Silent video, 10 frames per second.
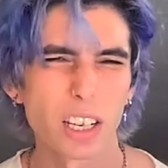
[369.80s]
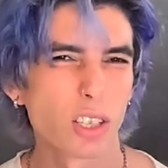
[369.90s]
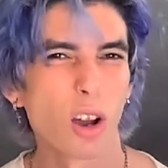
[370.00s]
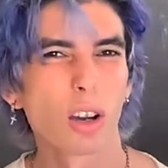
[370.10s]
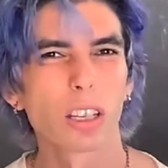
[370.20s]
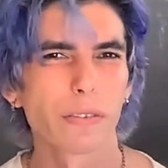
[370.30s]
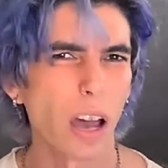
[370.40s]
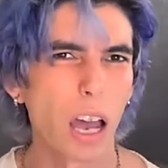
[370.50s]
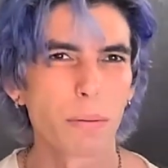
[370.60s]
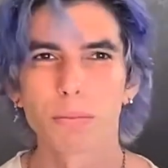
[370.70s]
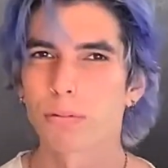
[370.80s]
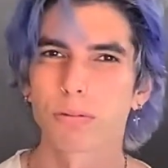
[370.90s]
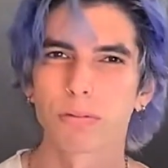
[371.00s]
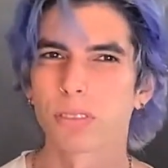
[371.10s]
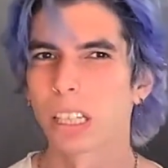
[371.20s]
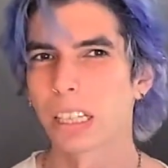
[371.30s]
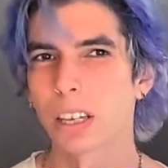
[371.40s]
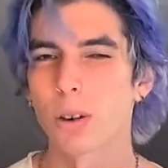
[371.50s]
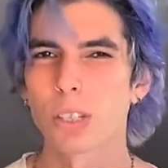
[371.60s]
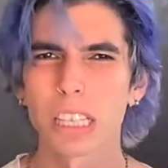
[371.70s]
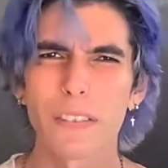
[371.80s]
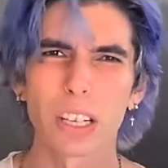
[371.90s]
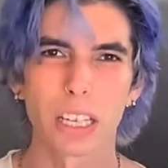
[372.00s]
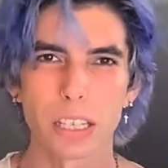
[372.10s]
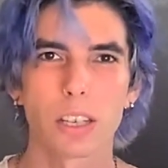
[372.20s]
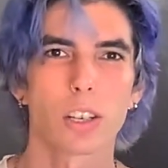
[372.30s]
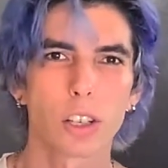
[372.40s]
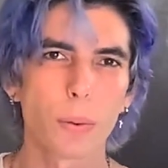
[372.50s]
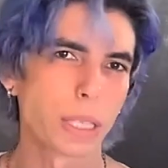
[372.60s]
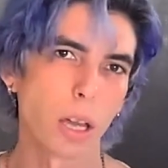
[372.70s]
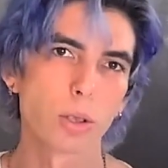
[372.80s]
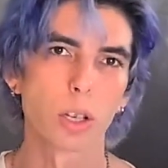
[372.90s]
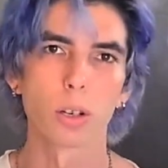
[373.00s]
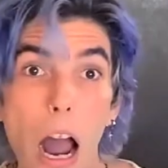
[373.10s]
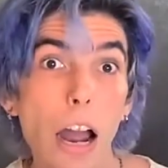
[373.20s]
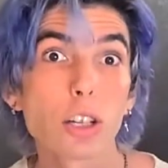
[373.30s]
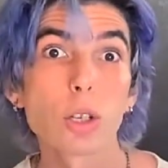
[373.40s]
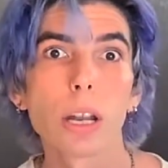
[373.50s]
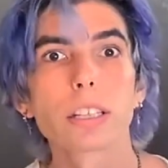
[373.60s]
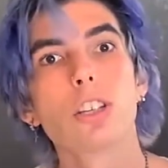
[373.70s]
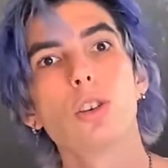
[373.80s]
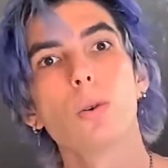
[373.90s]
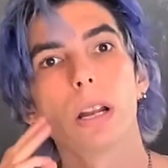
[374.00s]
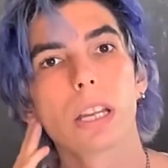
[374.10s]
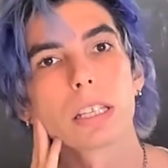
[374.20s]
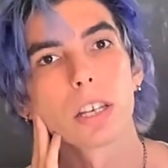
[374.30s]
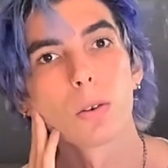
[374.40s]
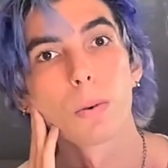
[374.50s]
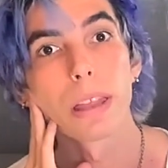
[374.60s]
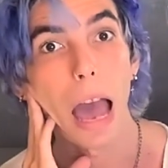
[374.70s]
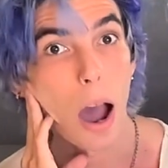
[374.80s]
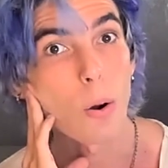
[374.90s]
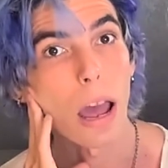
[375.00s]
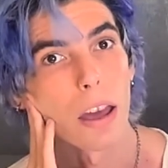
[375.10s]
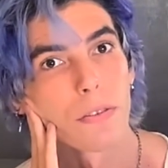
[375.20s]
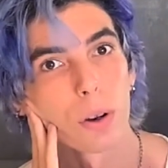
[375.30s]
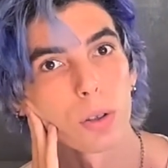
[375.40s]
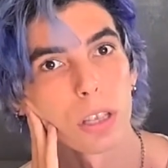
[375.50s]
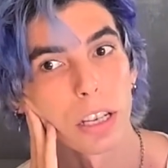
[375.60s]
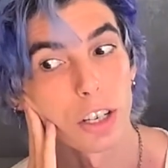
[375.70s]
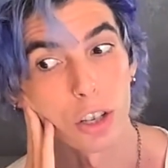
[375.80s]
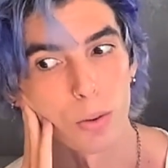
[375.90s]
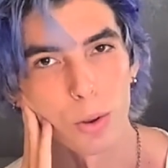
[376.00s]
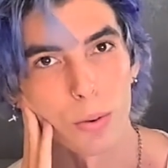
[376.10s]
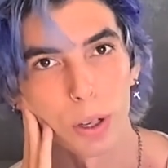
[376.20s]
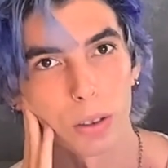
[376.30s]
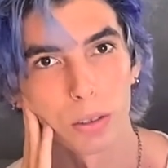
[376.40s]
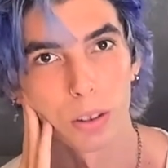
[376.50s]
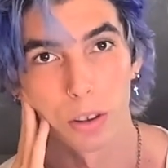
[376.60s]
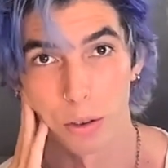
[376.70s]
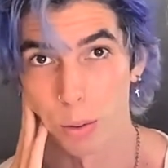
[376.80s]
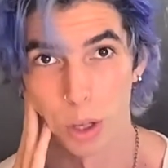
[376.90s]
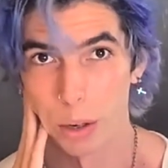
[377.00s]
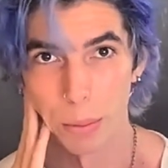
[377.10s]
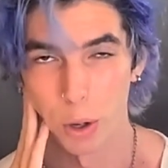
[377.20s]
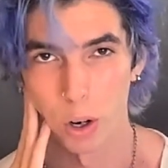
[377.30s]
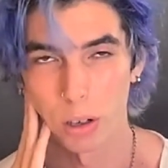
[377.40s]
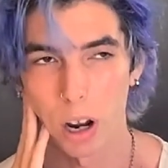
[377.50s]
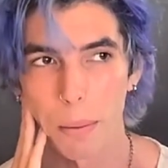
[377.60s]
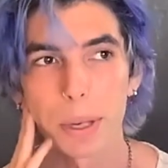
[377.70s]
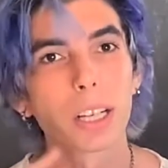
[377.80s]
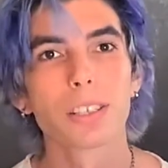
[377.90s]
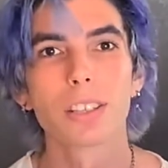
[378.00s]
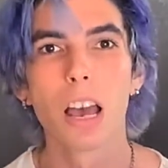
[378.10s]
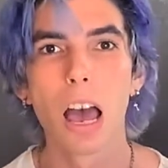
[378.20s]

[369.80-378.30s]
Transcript: the song and the vibe. Like, you know, just give it a listen. You'll know it sounds good. I also like to do a listen without headphones, like just through the computer, because